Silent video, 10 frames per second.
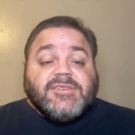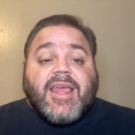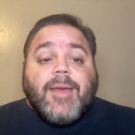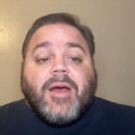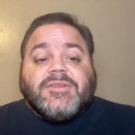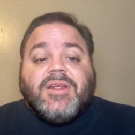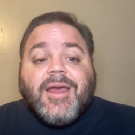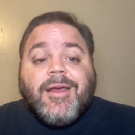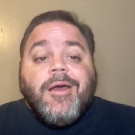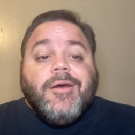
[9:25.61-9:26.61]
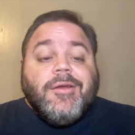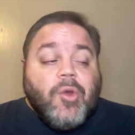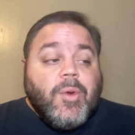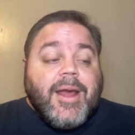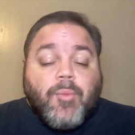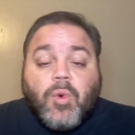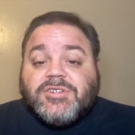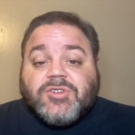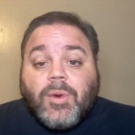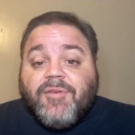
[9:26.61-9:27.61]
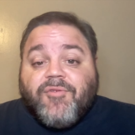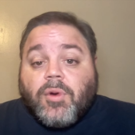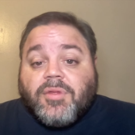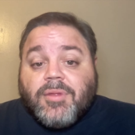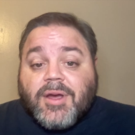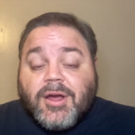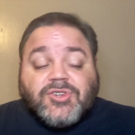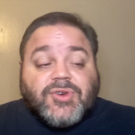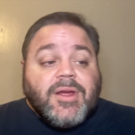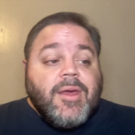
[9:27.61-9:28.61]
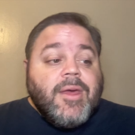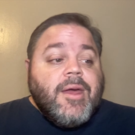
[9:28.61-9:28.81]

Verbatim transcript: that came out today unm was 24th in the country